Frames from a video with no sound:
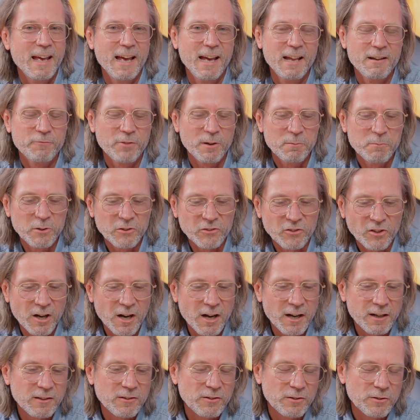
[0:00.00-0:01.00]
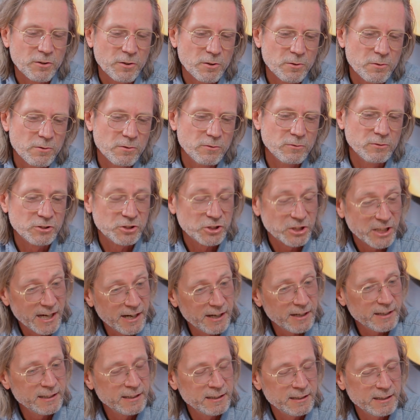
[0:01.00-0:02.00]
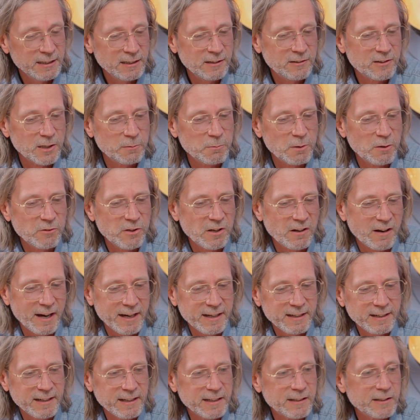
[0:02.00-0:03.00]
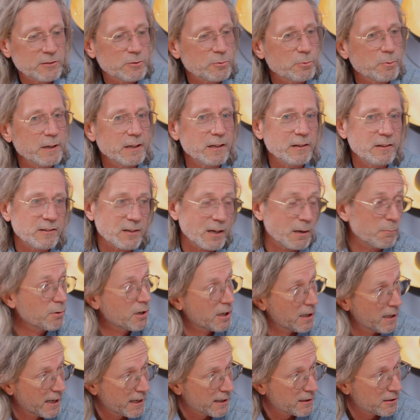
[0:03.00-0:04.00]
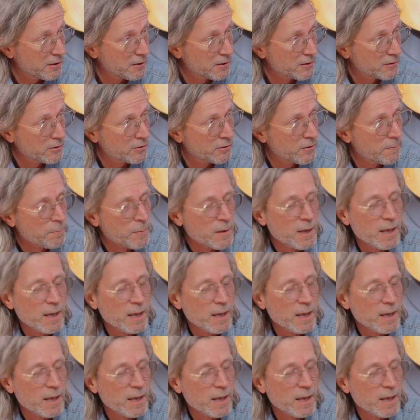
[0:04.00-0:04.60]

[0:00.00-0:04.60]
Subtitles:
And from the start, you shared indeed some of your ideas with some collectors.